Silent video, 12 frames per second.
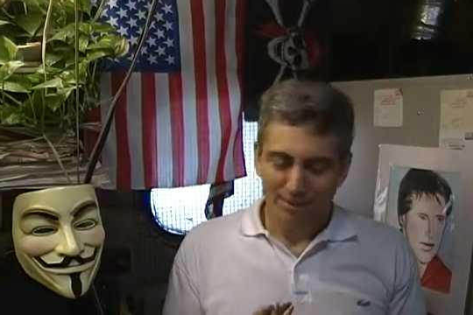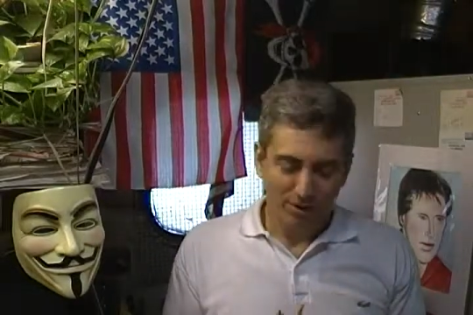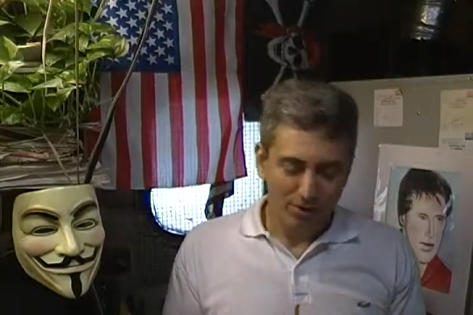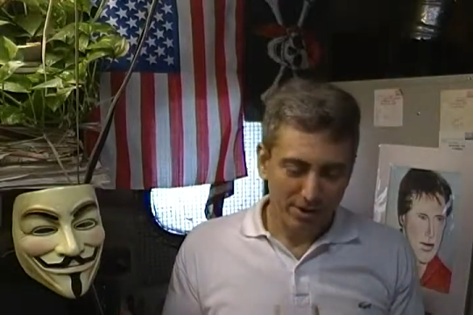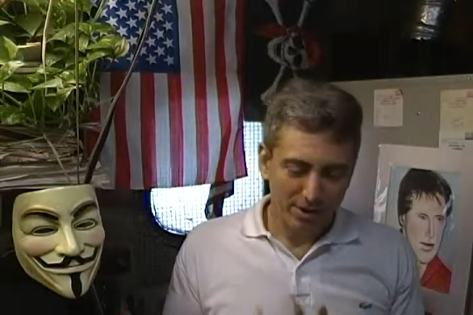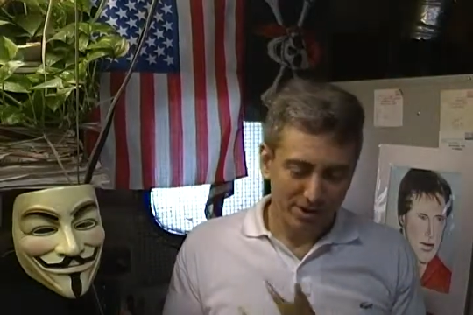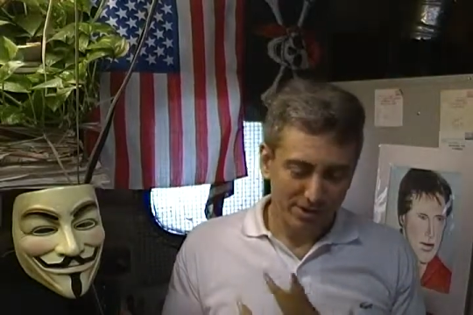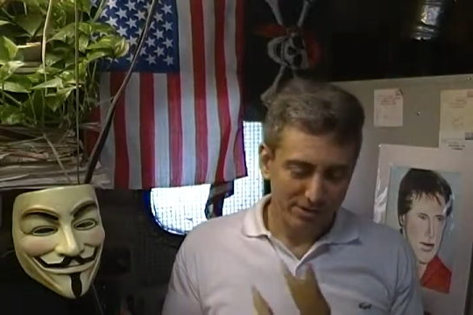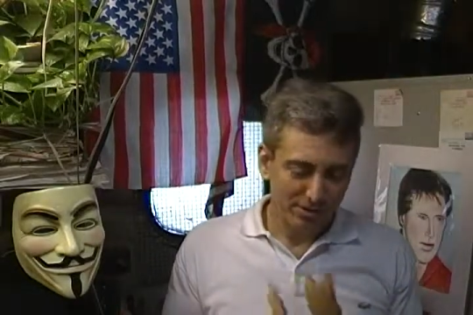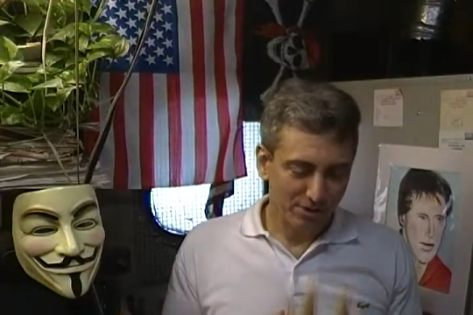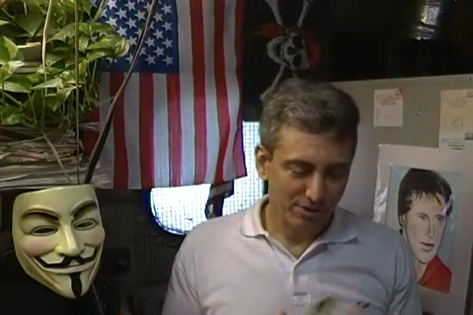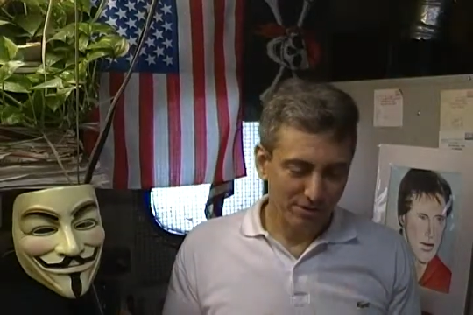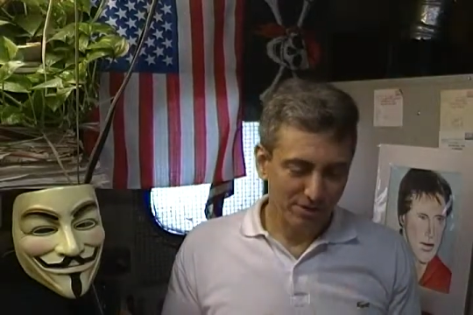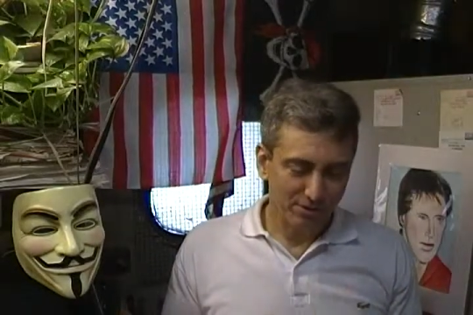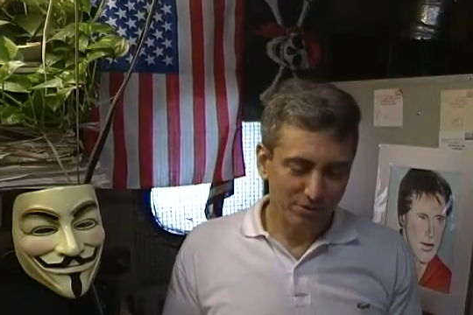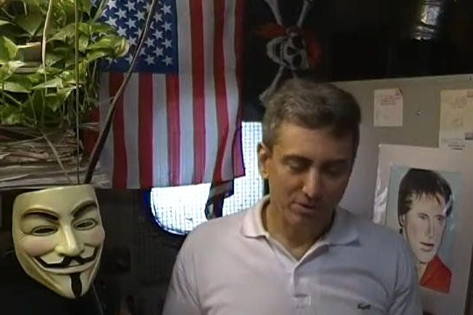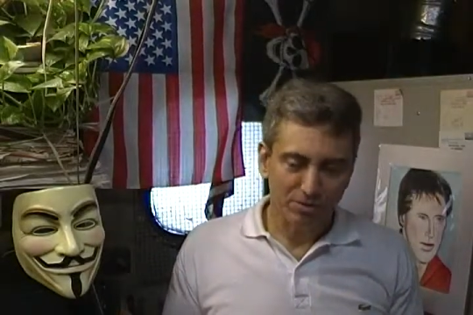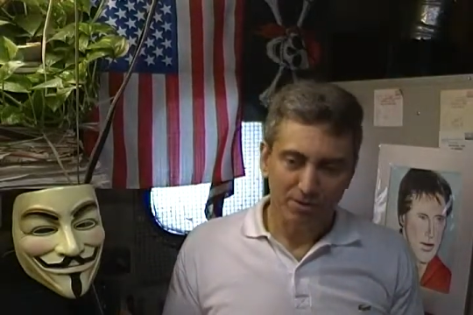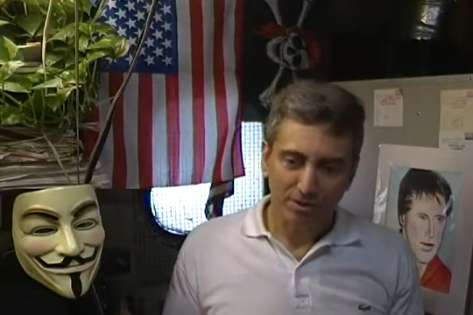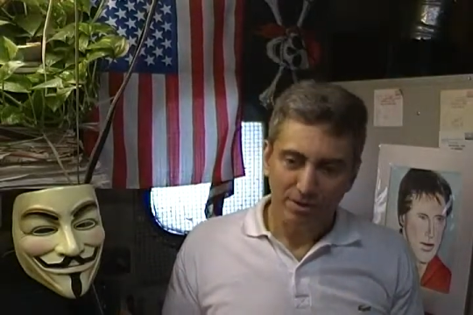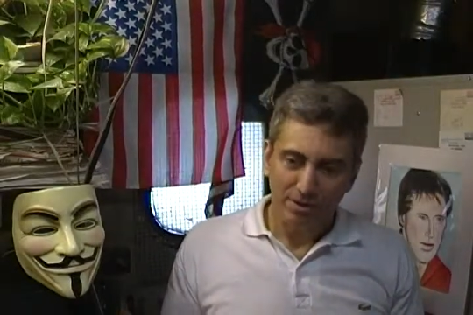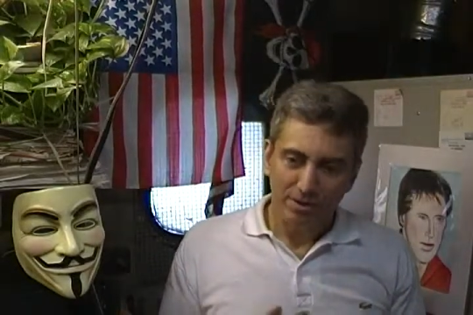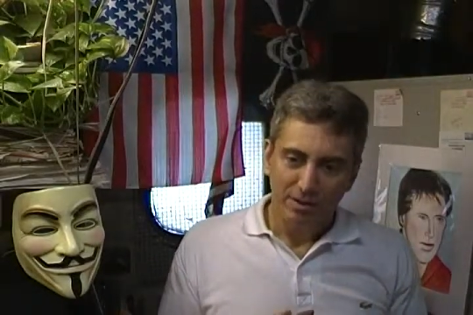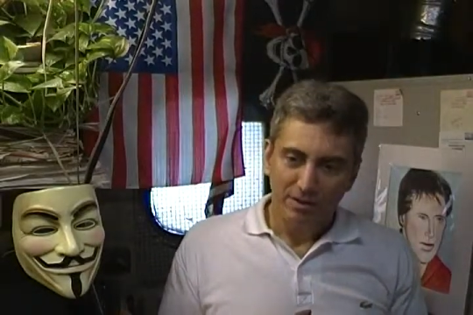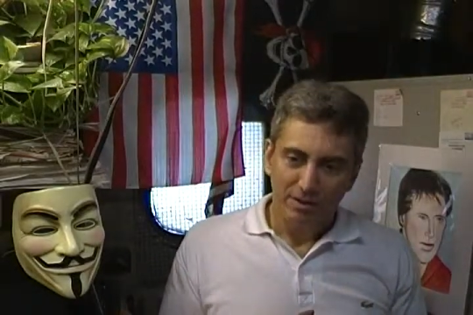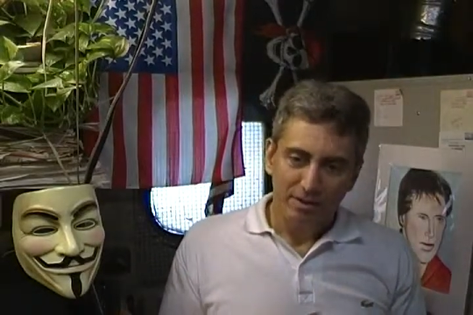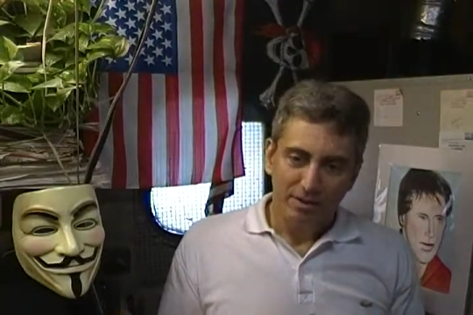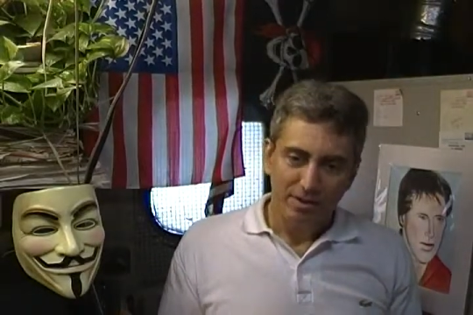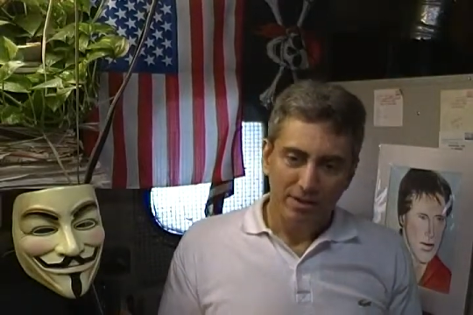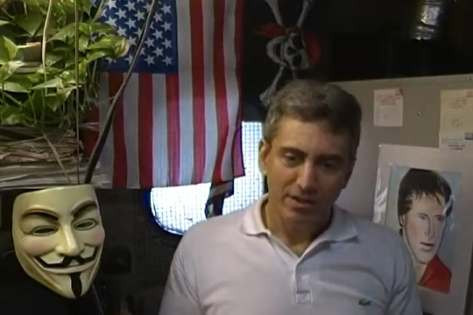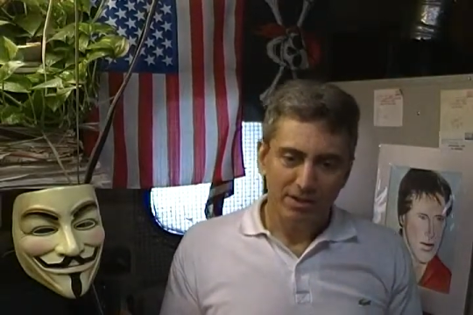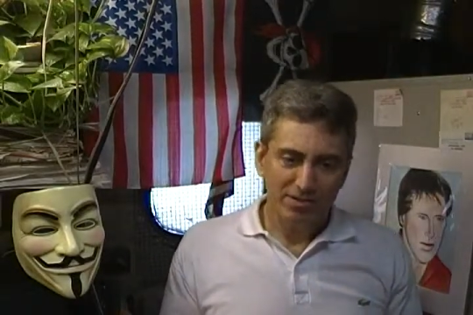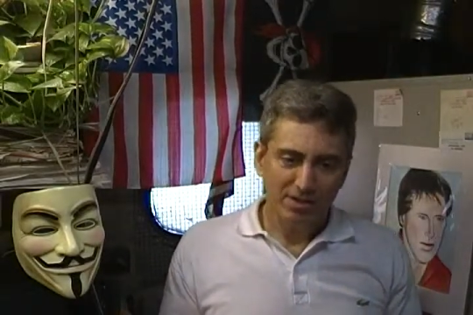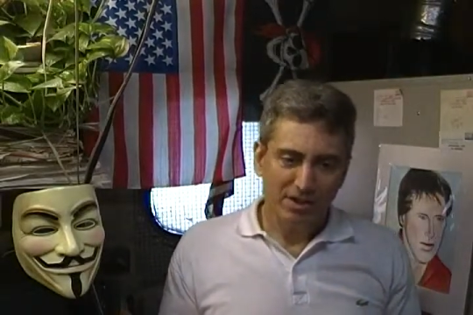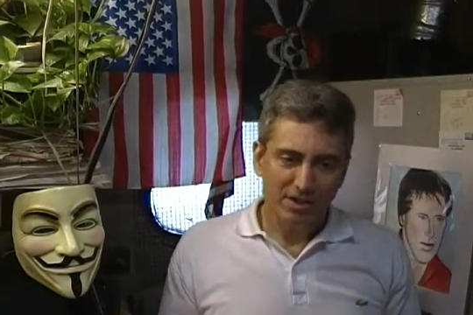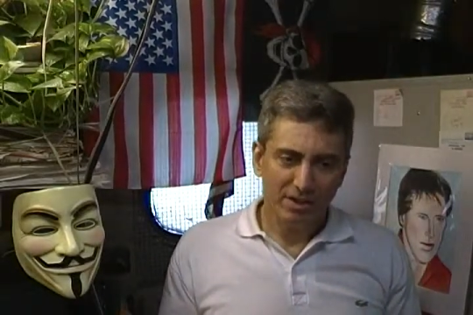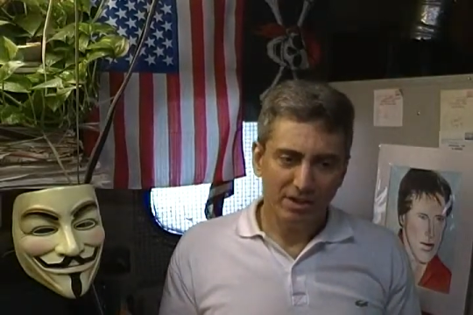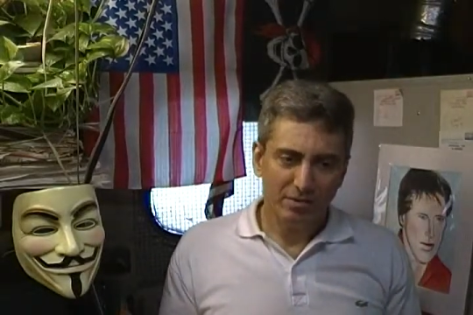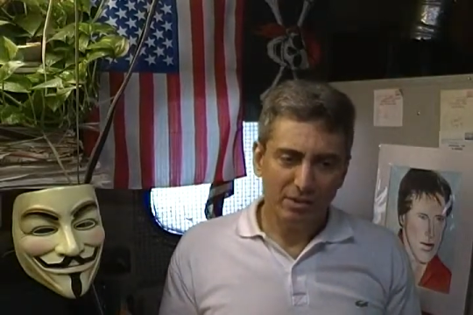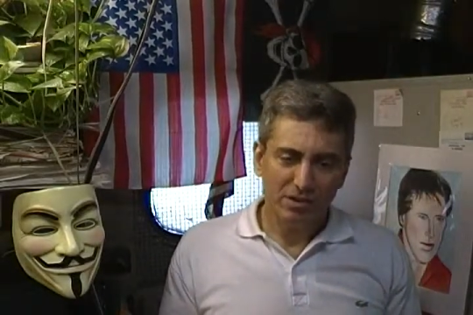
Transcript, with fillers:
Speaker 1: Oh yeah, they certainly do. He's uh,